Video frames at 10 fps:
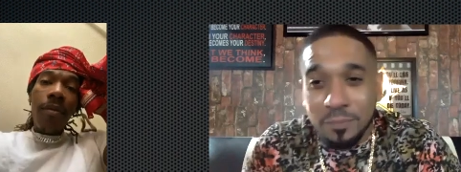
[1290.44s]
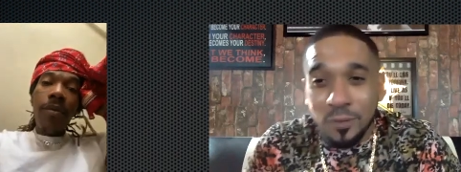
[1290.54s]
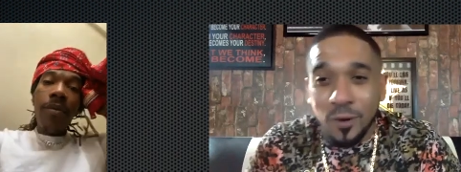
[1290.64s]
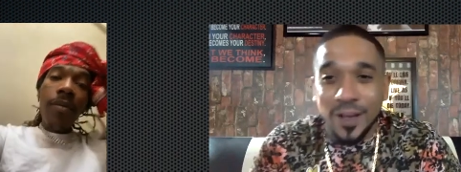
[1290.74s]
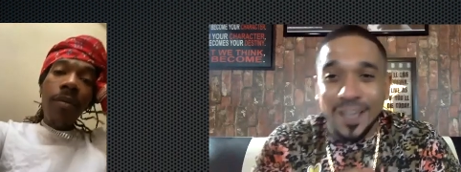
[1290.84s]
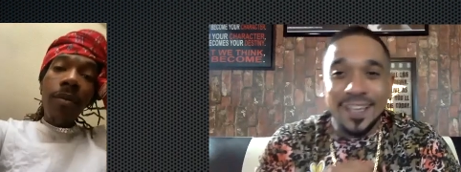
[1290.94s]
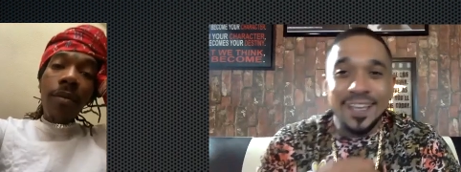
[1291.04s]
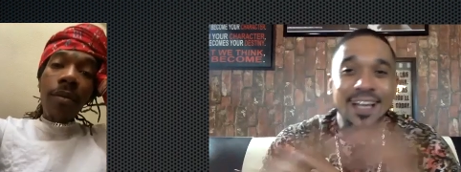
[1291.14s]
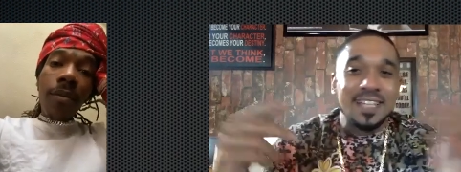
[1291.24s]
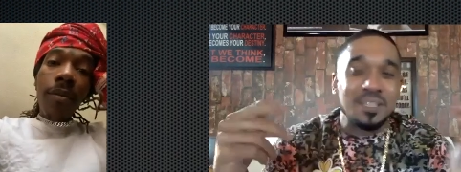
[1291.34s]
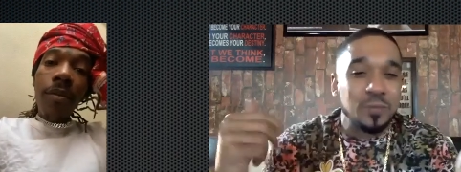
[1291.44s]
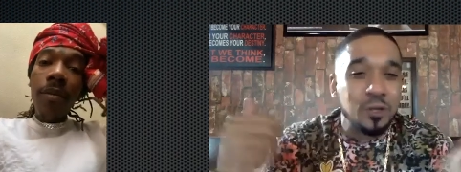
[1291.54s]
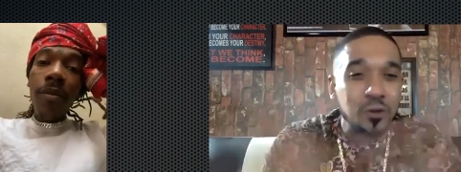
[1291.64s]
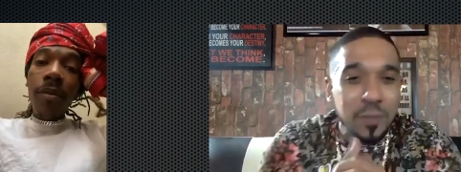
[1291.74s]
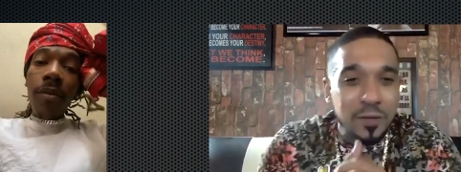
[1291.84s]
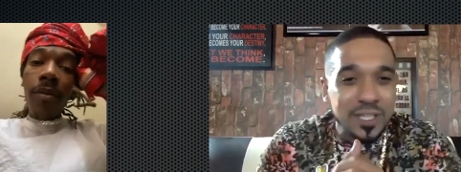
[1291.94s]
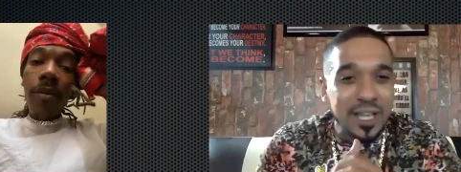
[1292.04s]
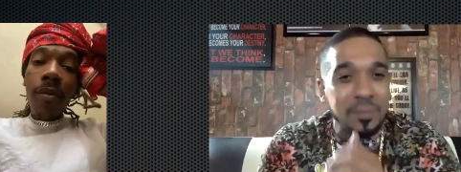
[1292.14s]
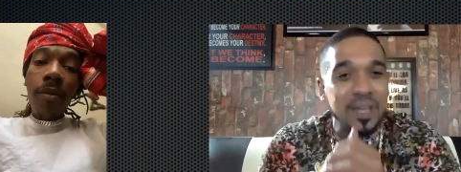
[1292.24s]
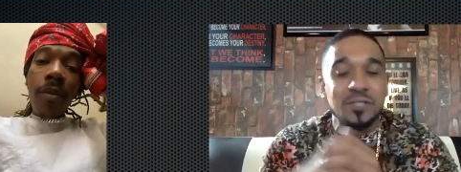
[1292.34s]
Speaker 1: Boy. He got some new music
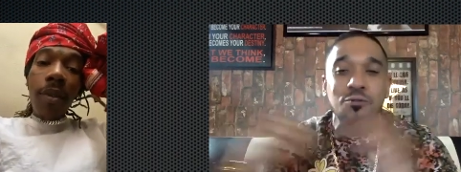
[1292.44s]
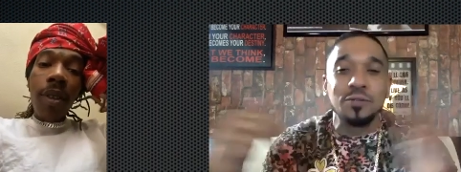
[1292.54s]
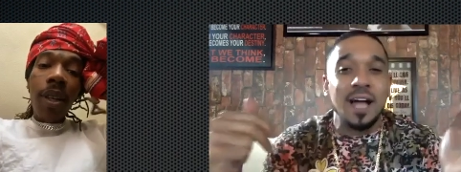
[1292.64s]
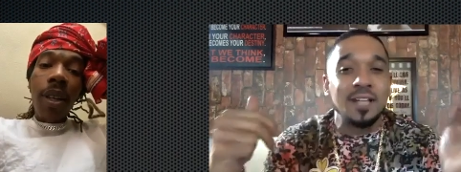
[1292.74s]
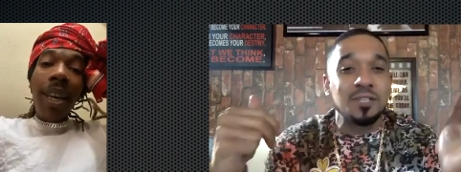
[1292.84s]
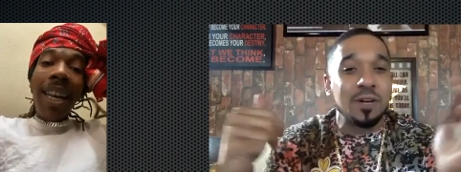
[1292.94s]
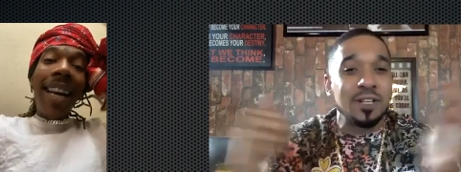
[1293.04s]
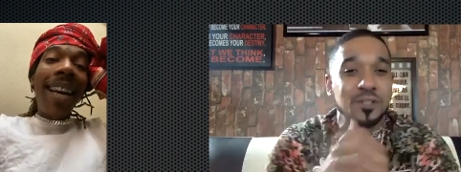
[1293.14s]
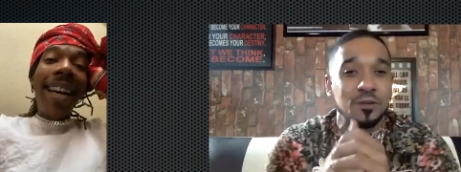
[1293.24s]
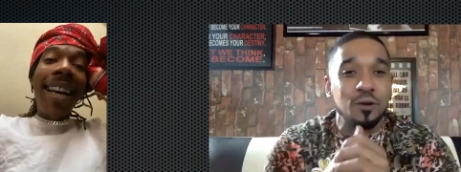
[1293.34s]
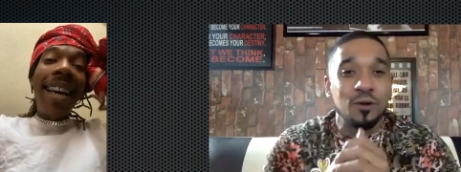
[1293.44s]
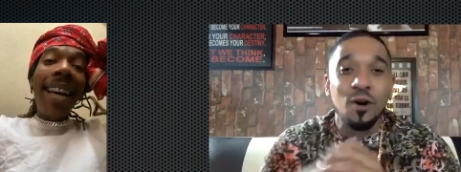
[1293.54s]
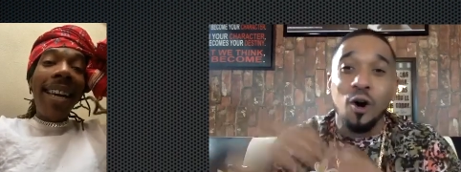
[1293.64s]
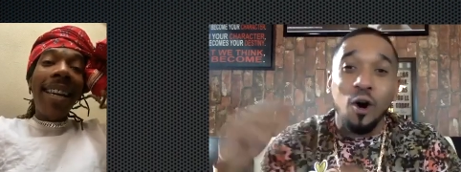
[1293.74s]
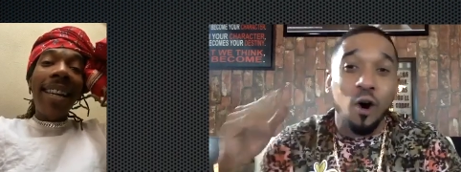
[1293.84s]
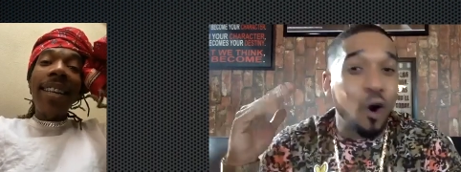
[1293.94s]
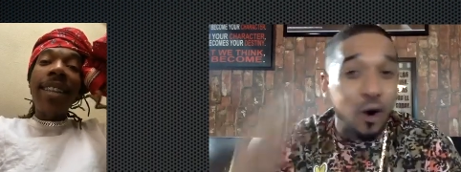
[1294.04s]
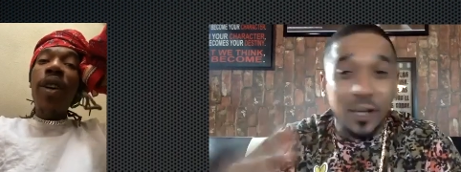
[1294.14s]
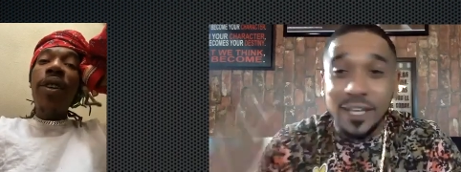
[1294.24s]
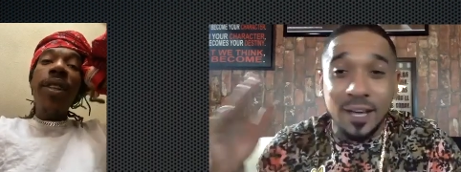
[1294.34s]
coming in 2022.
Speaker 2: Hey, all
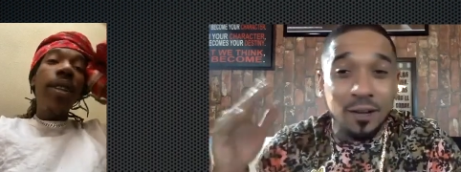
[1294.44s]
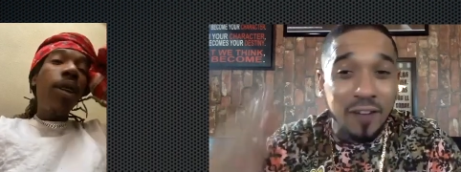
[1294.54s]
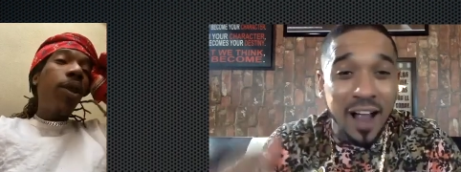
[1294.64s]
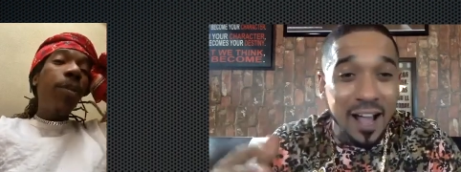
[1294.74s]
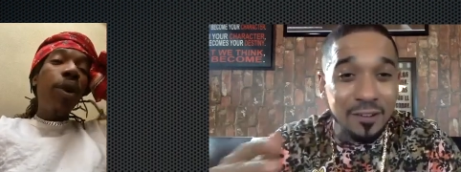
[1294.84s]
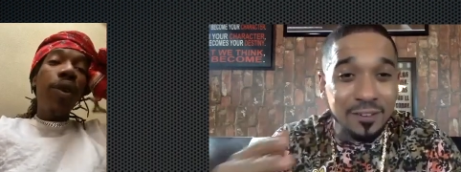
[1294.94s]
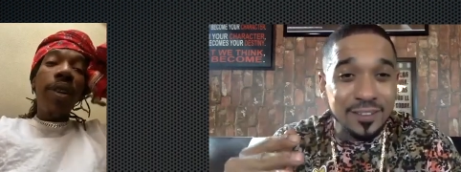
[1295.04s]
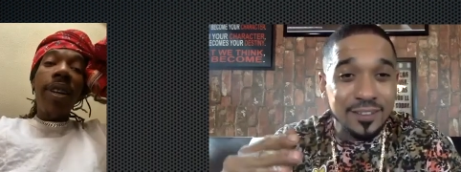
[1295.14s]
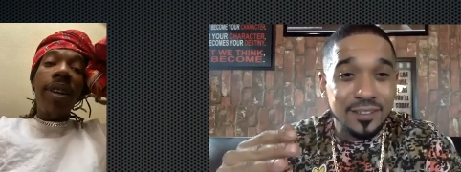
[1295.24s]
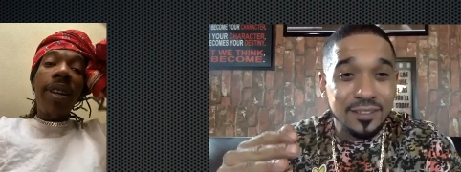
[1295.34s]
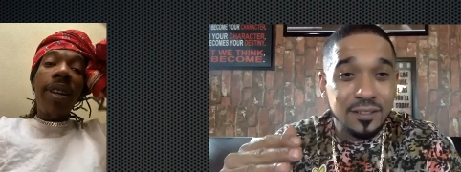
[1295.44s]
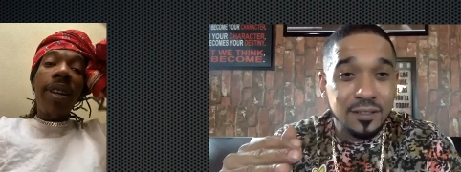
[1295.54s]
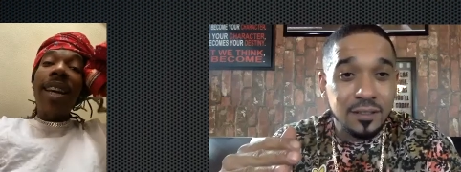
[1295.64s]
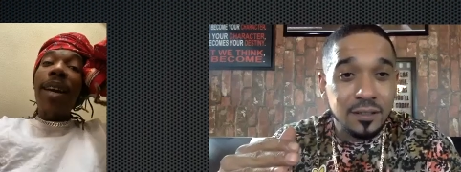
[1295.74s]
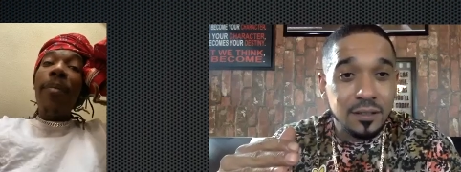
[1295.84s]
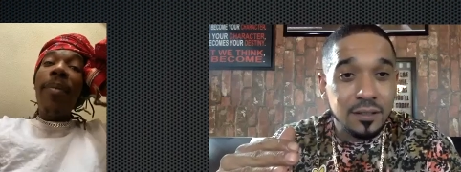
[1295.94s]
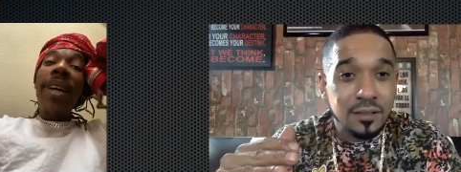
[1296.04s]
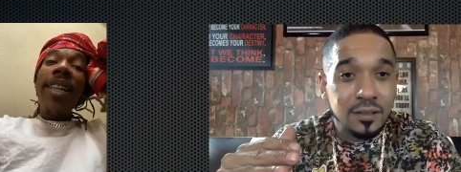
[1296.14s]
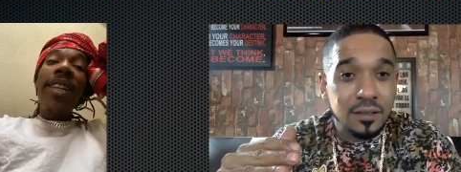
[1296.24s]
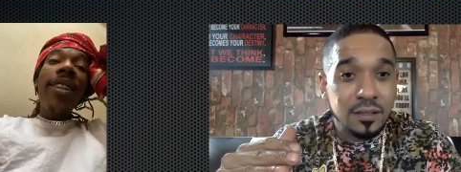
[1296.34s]
no, year no round. Smoke. Make
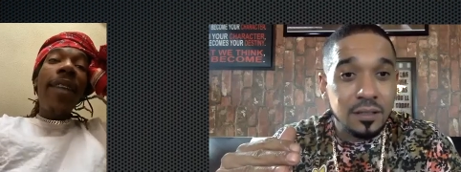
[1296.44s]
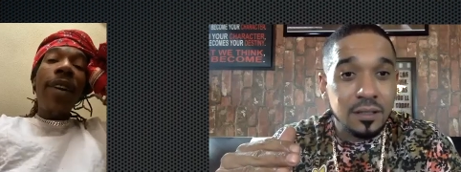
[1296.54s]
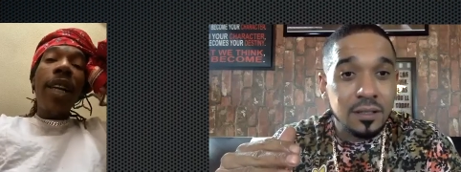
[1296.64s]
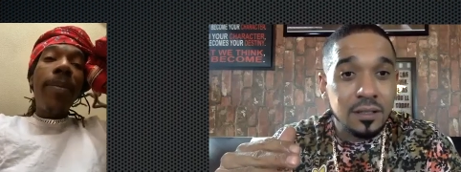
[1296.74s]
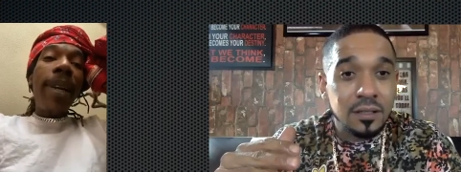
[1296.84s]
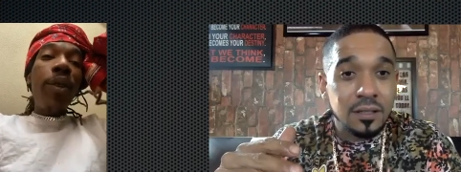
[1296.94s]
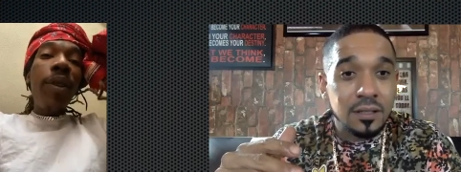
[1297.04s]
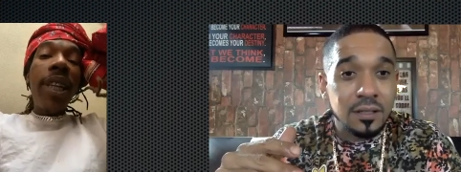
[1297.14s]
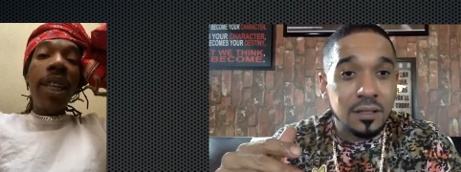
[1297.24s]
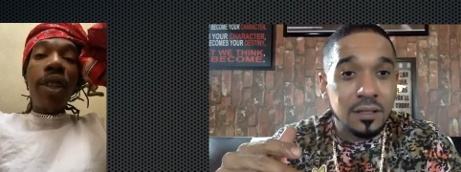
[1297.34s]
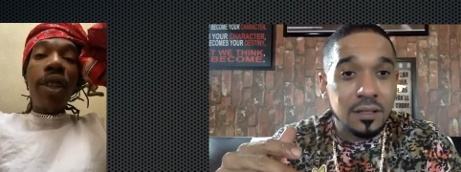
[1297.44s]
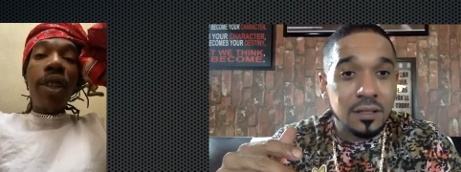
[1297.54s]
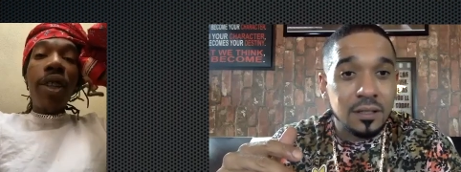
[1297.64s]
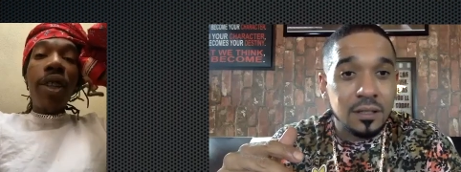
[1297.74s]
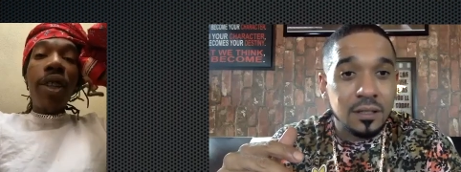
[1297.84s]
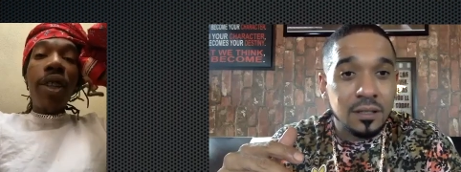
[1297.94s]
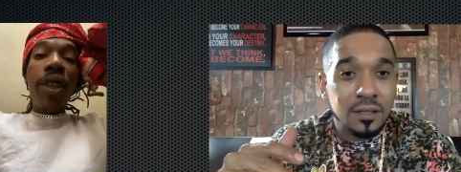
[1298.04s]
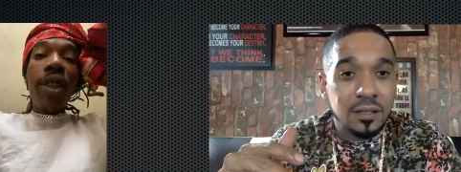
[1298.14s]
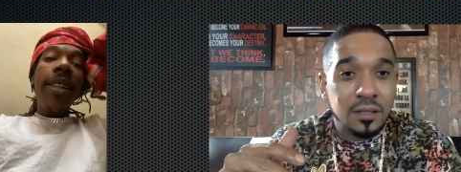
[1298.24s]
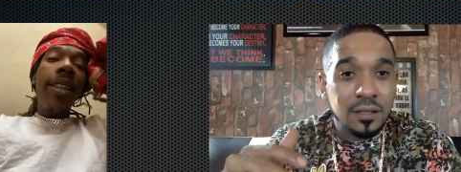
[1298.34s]
sure they follow my new Instagram, boy.
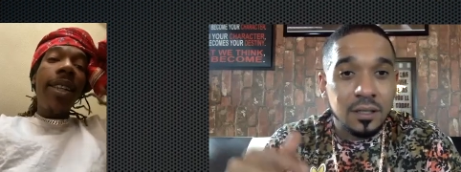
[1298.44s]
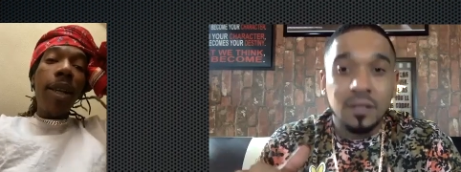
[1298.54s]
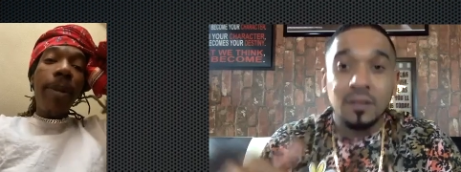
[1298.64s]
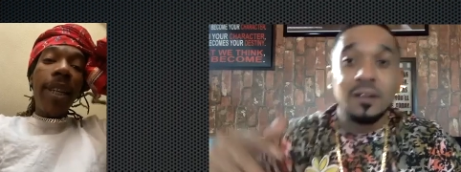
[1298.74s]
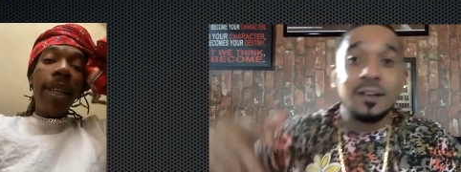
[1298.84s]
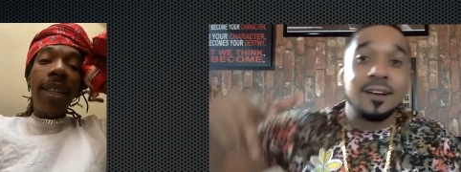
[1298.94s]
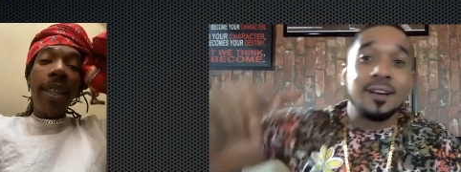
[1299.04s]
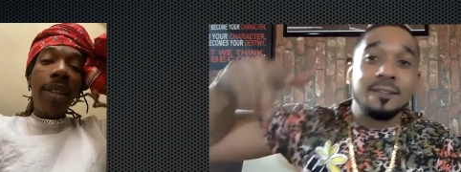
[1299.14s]
Shawty boy underscore